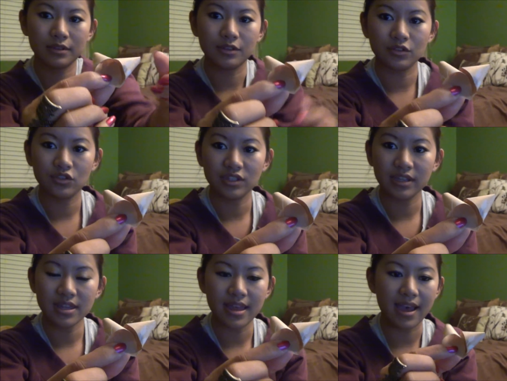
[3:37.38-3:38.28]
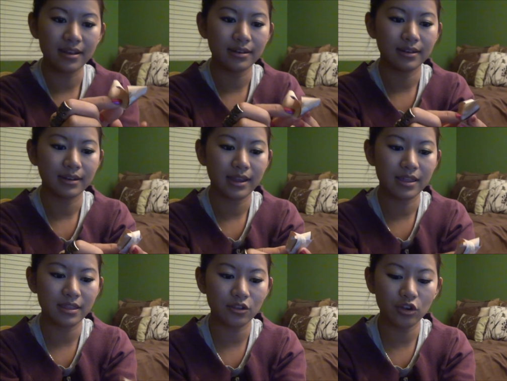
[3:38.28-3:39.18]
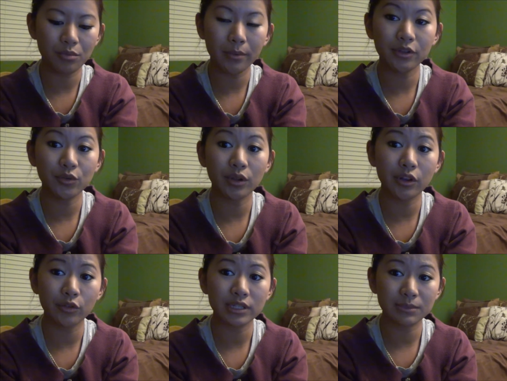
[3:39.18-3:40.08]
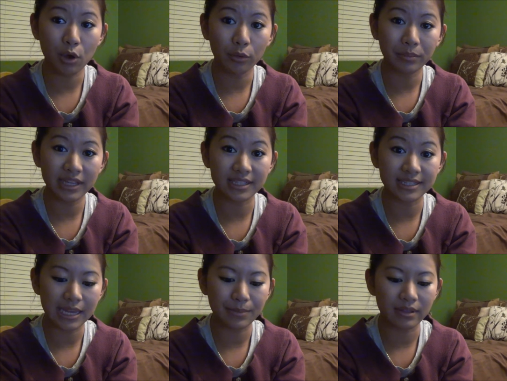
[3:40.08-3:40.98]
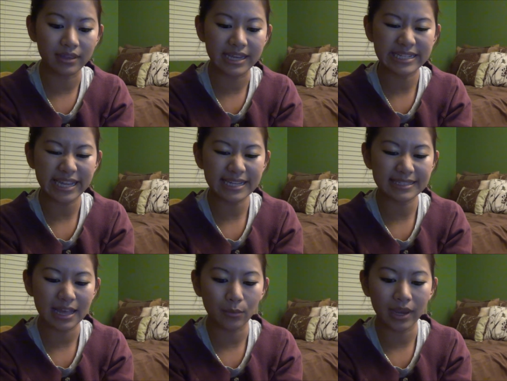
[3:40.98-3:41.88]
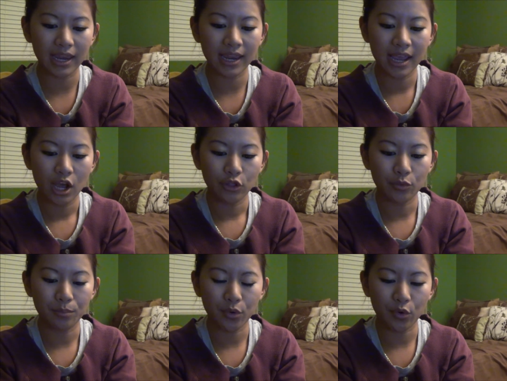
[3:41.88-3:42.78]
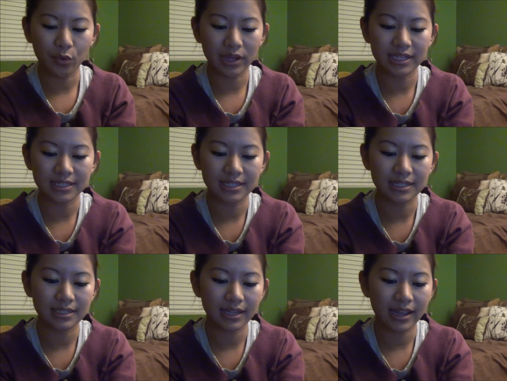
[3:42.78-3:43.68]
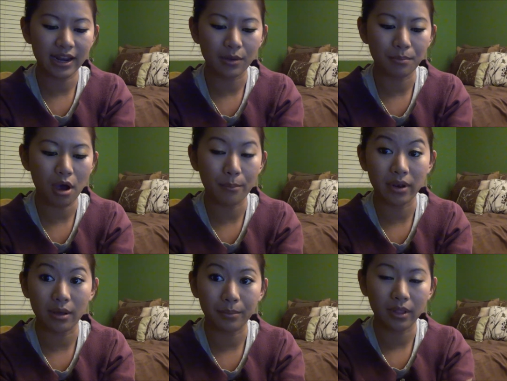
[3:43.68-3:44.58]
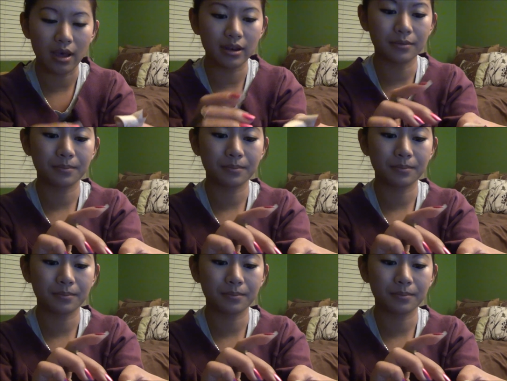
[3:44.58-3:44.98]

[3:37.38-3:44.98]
So just like that. And then you can probably do another small piece of tape on the inside so that way the bow isn't kind of popping up a lot.